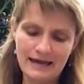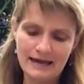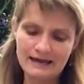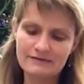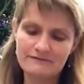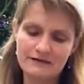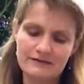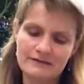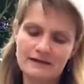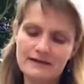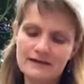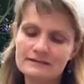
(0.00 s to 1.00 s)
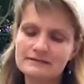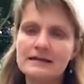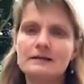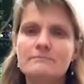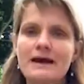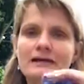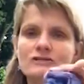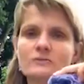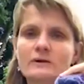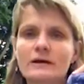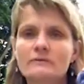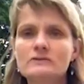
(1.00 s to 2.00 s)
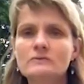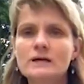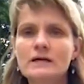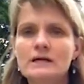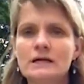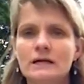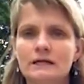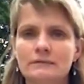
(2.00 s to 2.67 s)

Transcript: And the funny thing is, it matched what I was wearing.